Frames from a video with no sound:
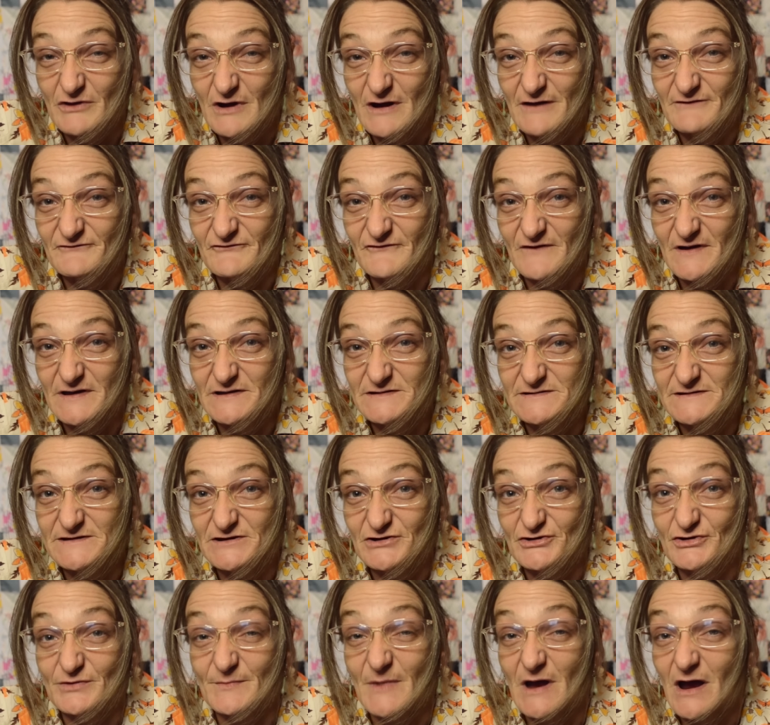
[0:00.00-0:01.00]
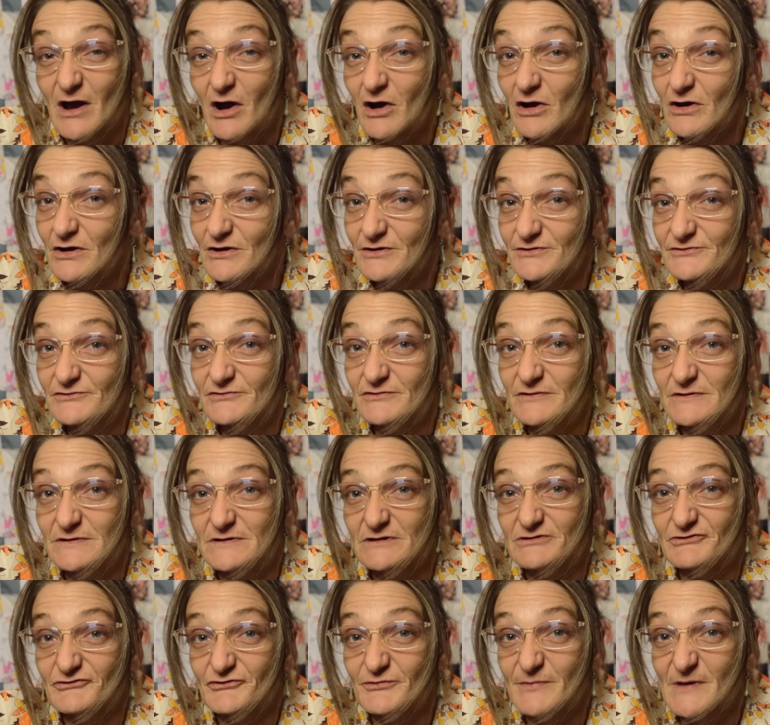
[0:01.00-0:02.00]
that I find dear to my heart,
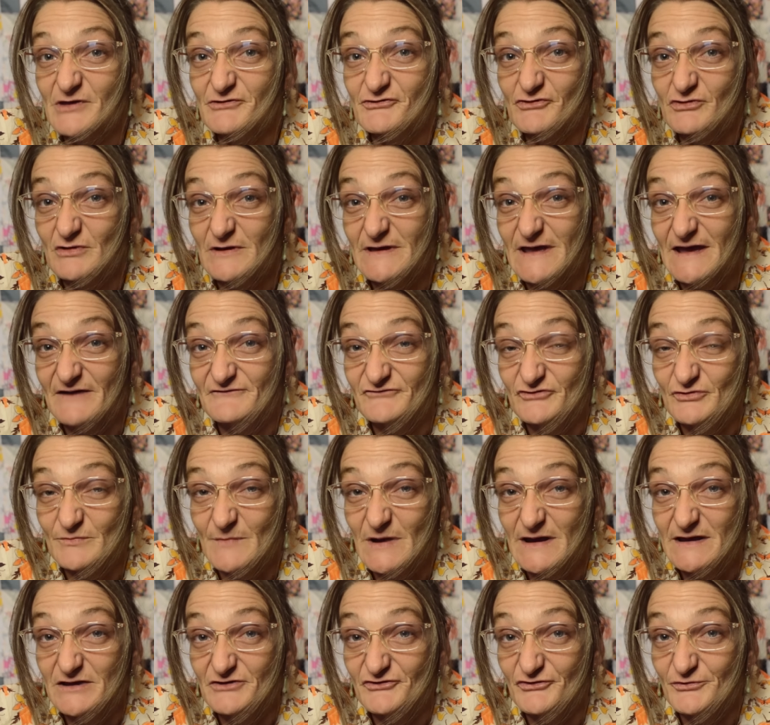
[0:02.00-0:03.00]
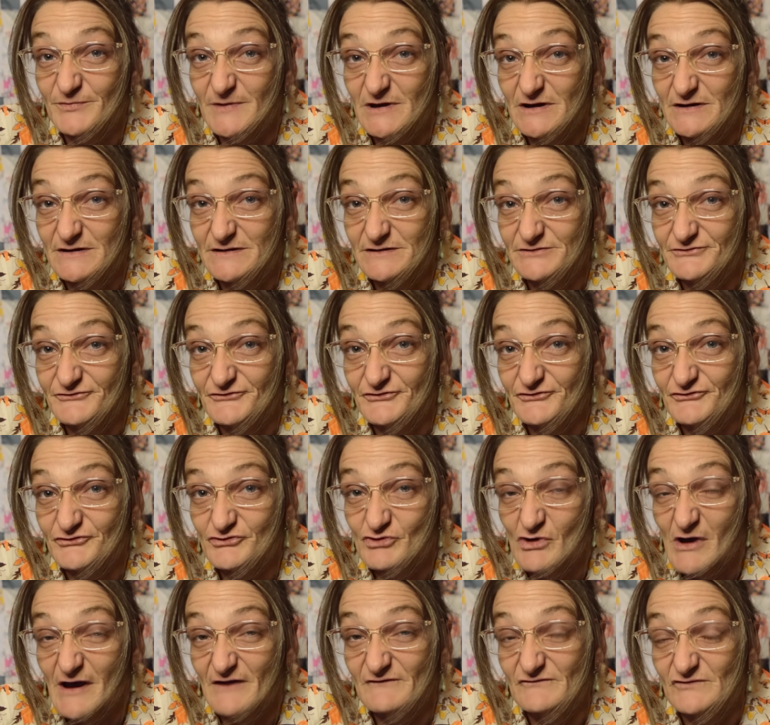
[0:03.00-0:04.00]
and especially after my experiences
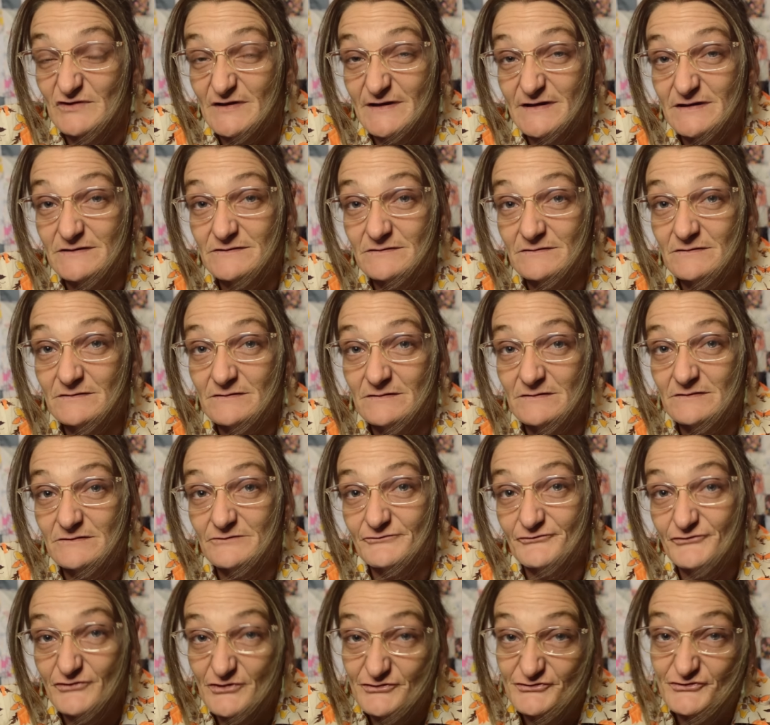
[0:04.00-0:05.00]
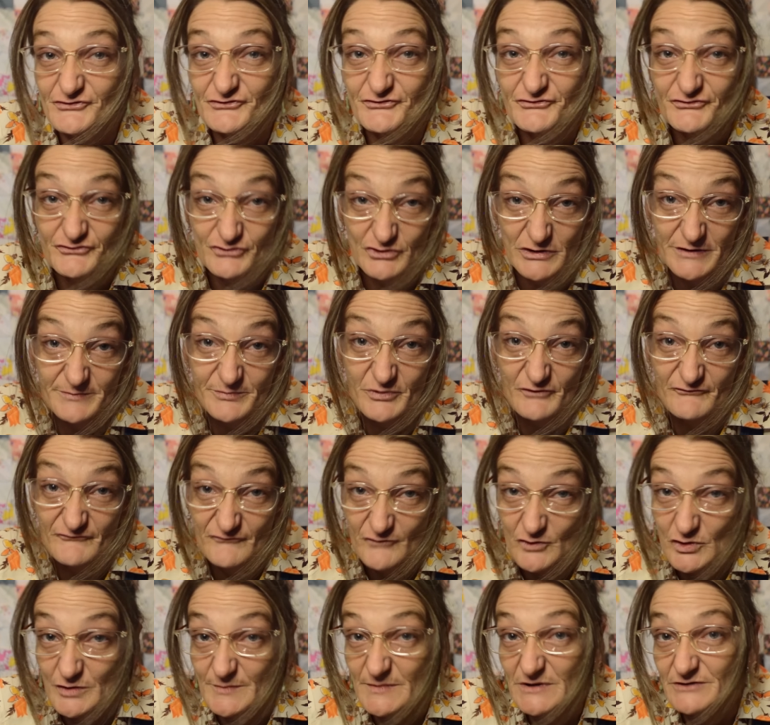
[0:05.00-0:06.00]
traveling, such as street
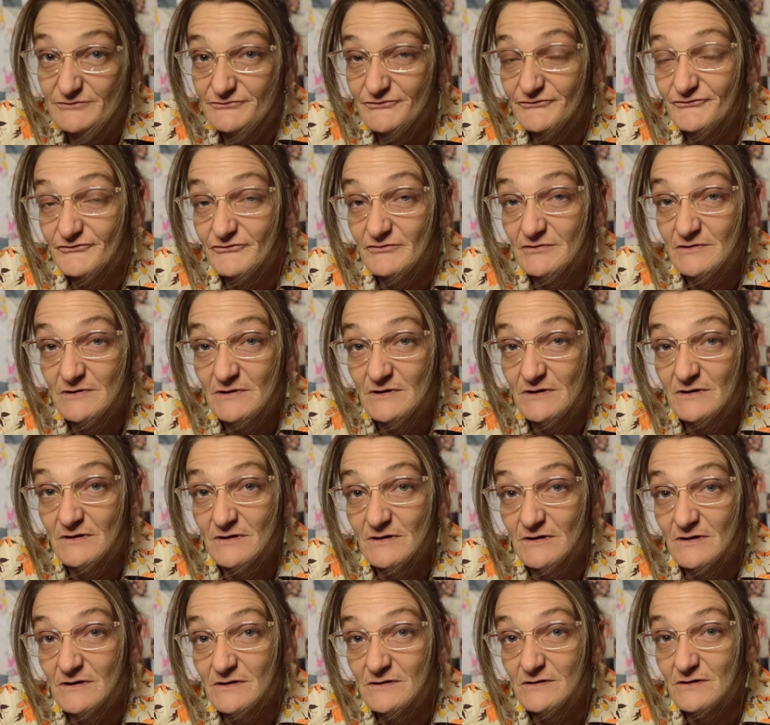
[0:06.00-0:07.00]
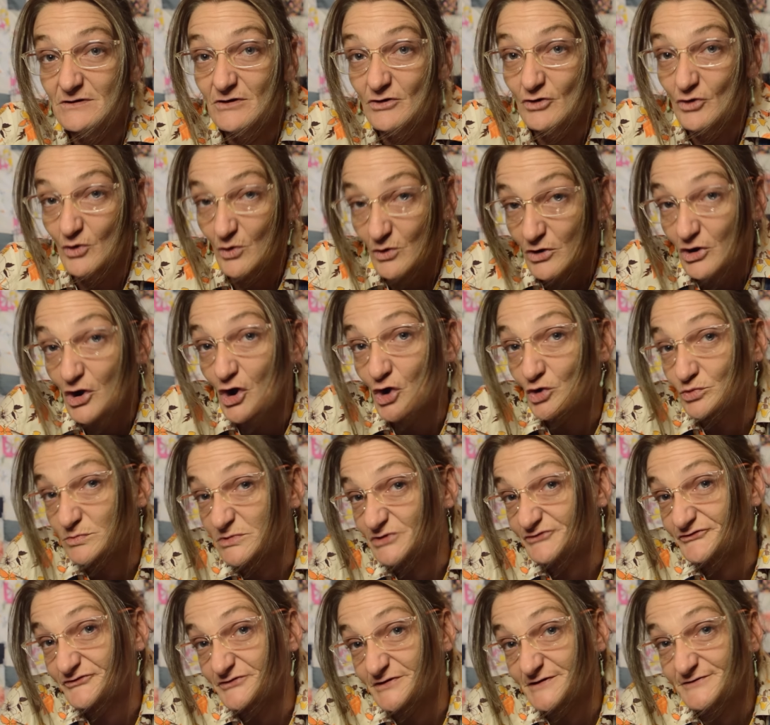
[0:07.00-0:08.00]
performance or
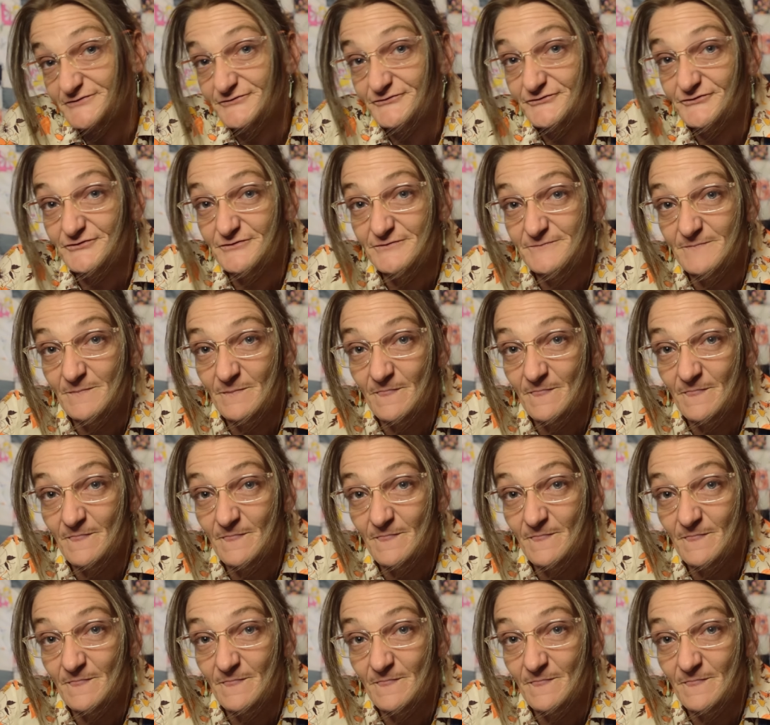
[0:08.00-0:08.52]
homelessness.